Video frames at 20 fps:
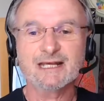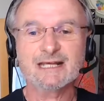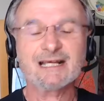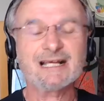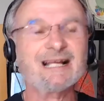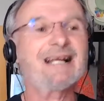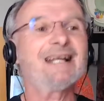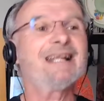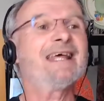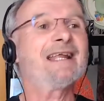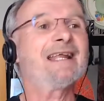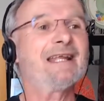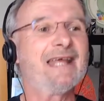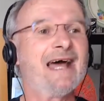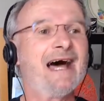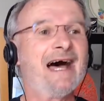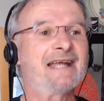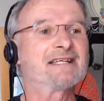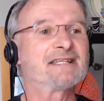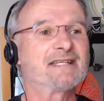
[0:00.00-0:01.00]
clearly
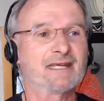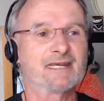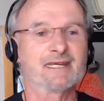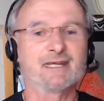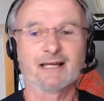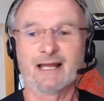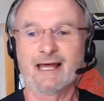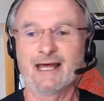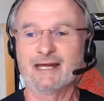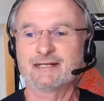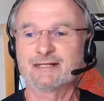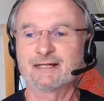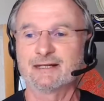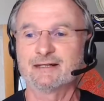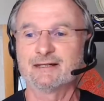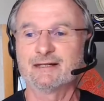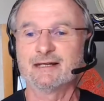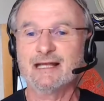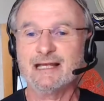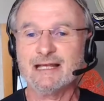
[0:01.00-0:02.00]

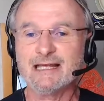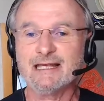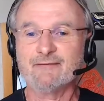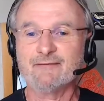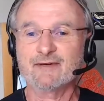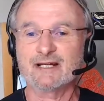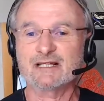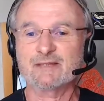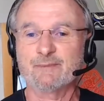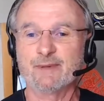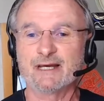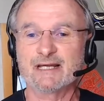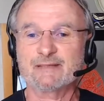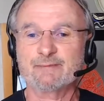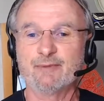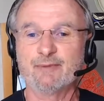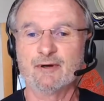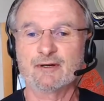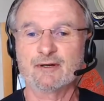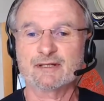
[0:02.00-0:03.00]
articulated, evidence
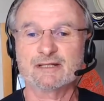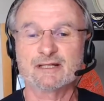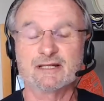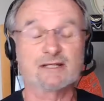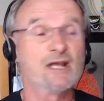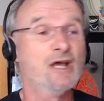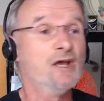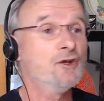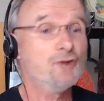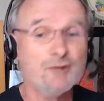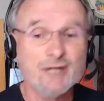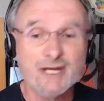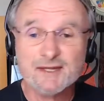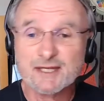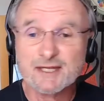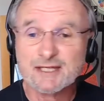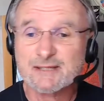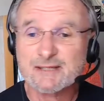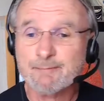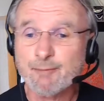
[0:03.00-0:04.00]
based policies. You need
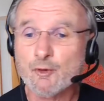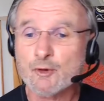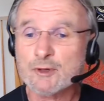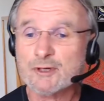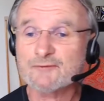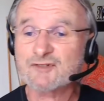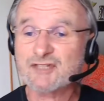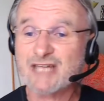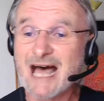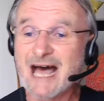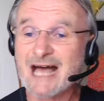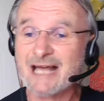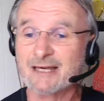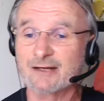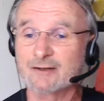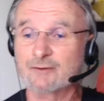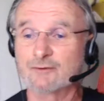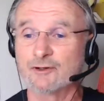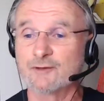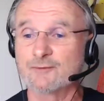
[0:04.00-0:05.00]
the support of
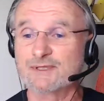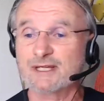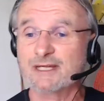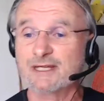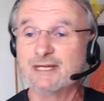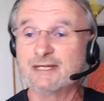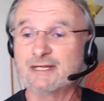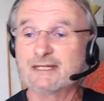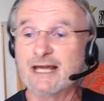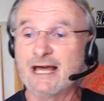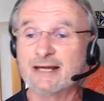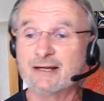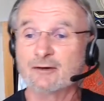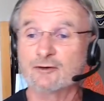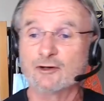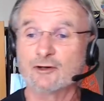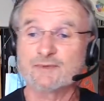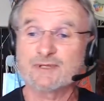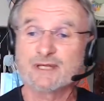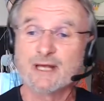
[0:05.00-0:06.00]
target groups, the key target
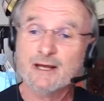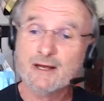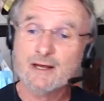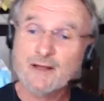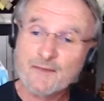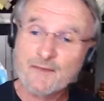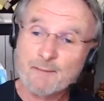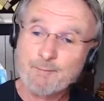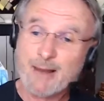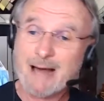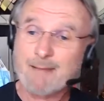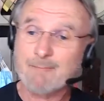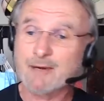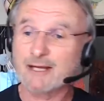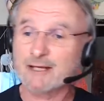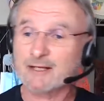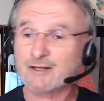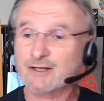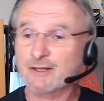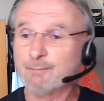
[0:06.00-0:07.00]
groups, the
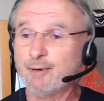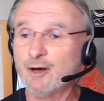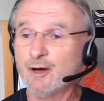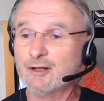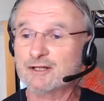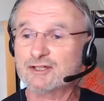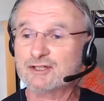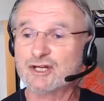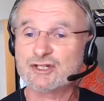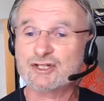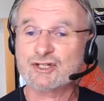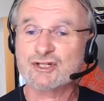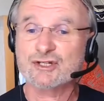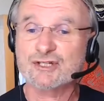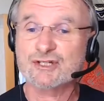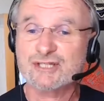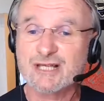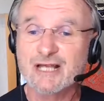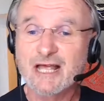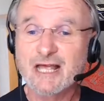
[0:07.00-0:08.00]
public, the
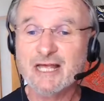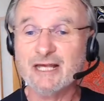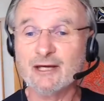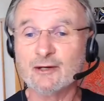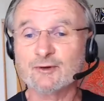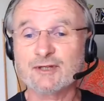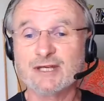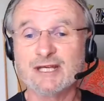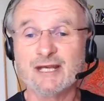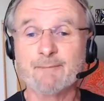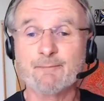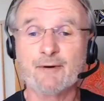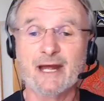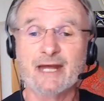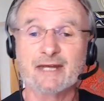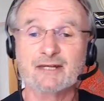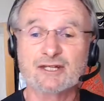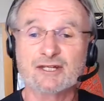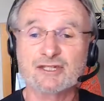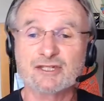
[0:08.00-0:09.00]
politicians, healthcare
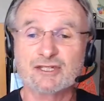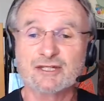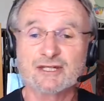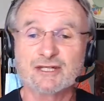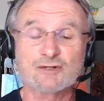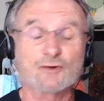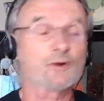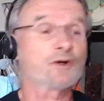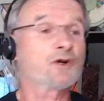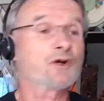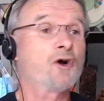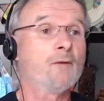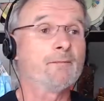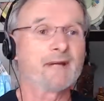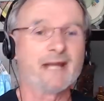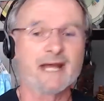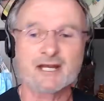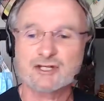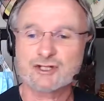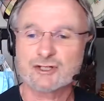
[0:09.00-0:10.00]
practitioners, or a
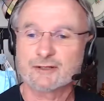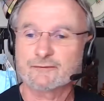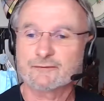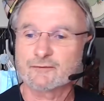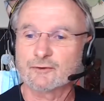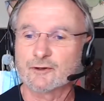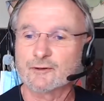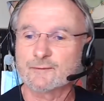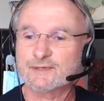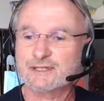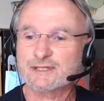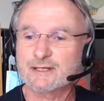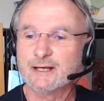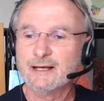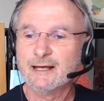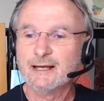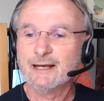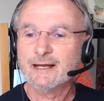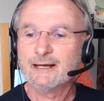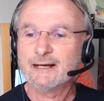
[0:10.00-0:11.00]
combination of groups.
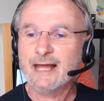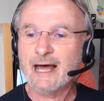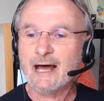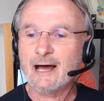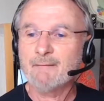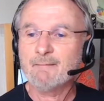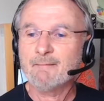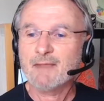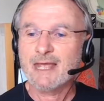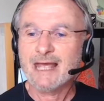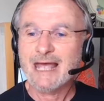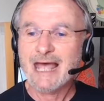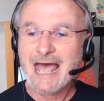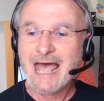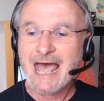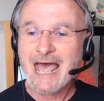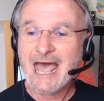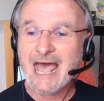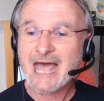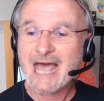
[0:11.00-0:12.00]
Now,
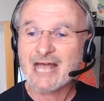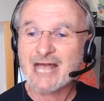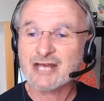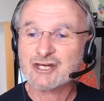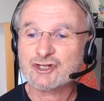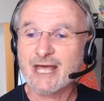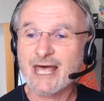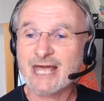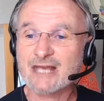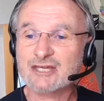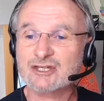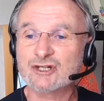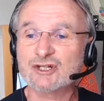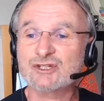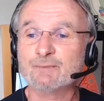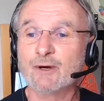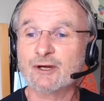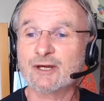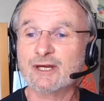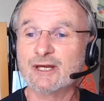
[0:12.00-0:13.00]
ASH, Action on
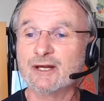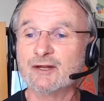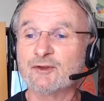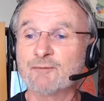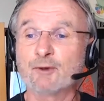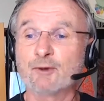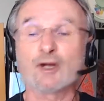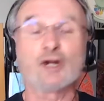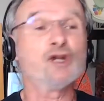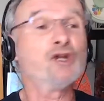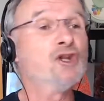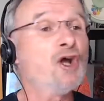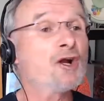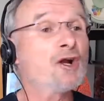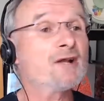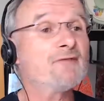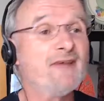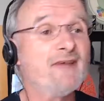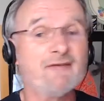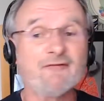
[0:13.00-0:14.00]
Smoking and Health, put a lot
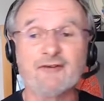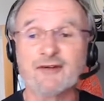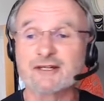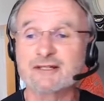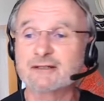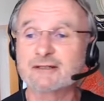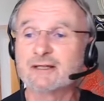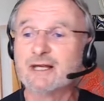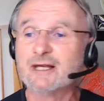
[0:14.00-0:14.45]
of effort